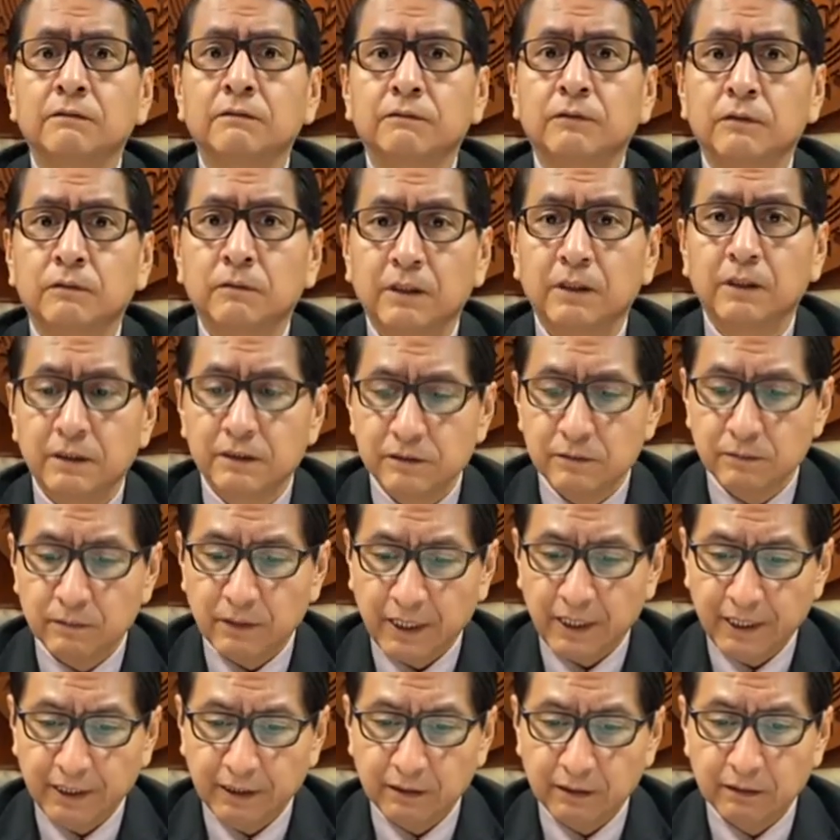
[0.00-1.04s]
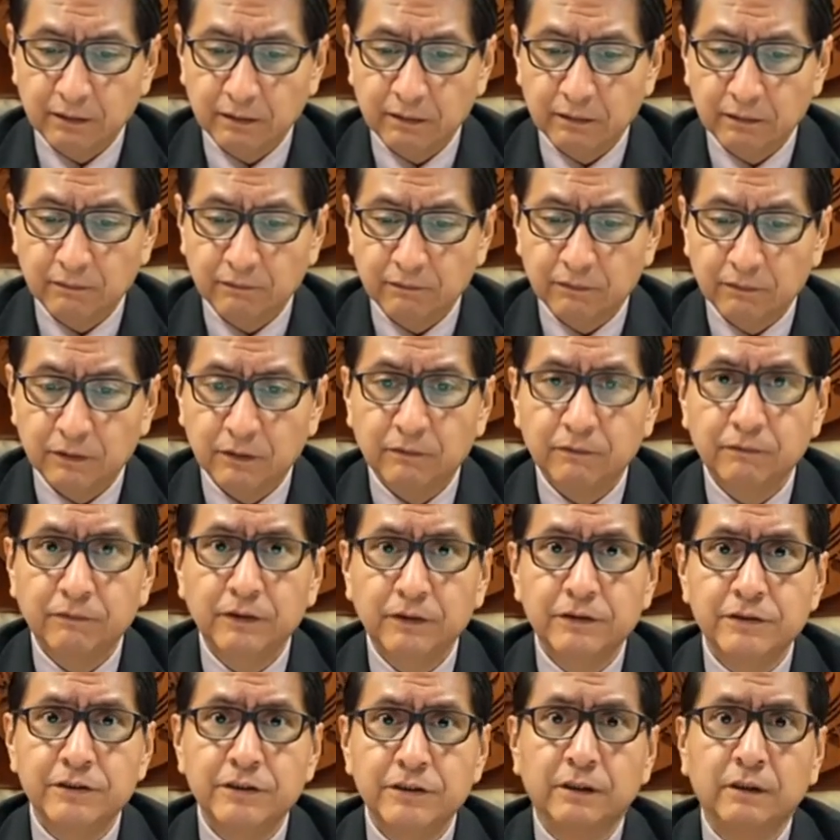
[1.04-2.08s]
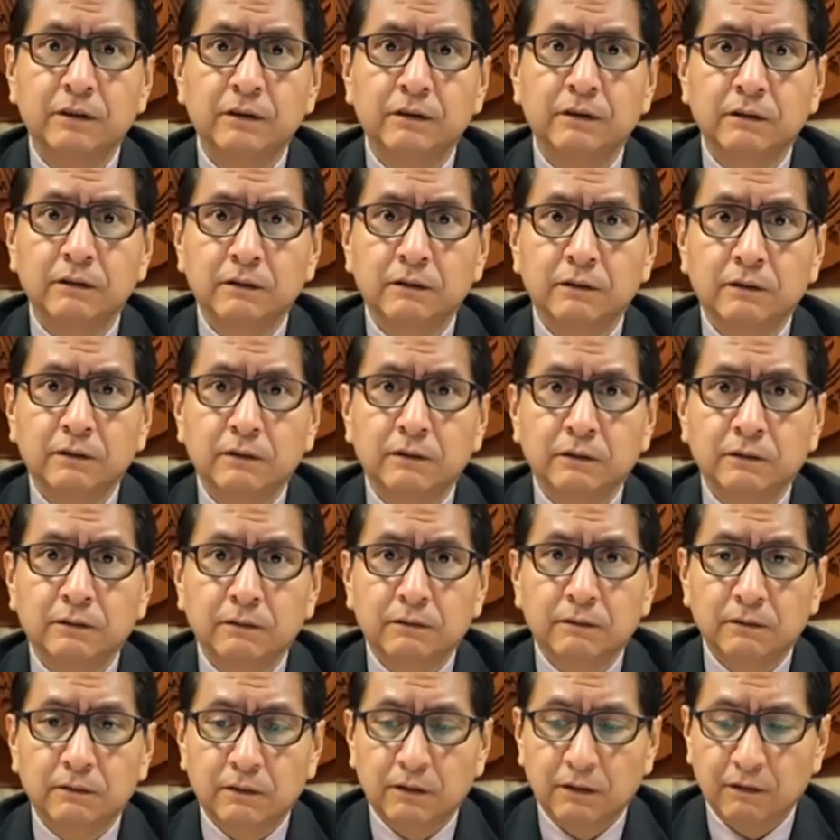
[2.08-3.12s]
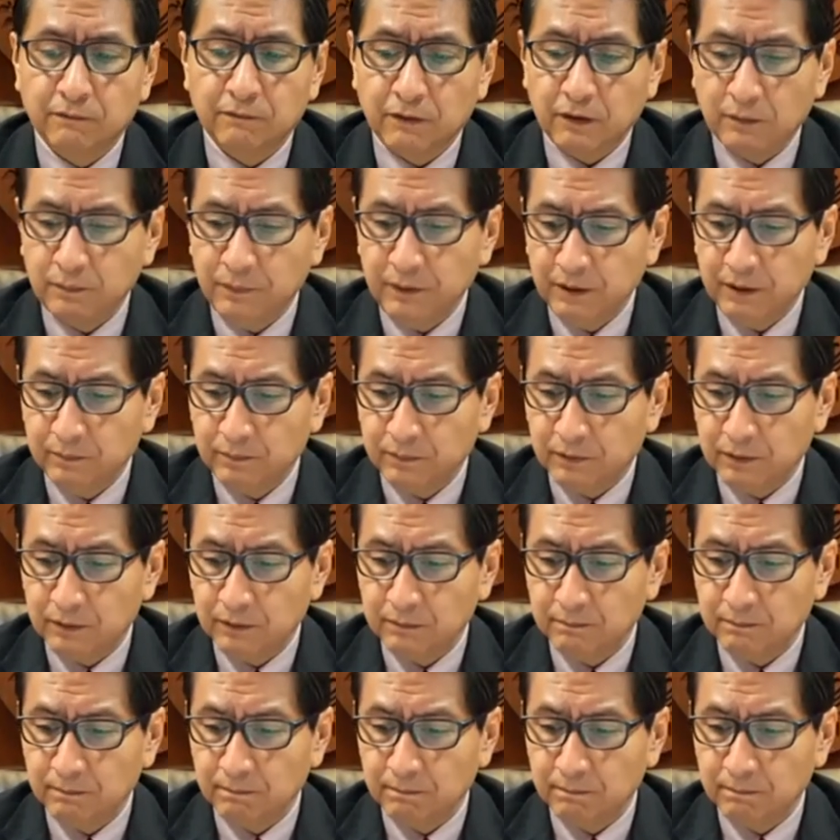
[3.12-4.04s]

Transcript: for what is right for the future of our people.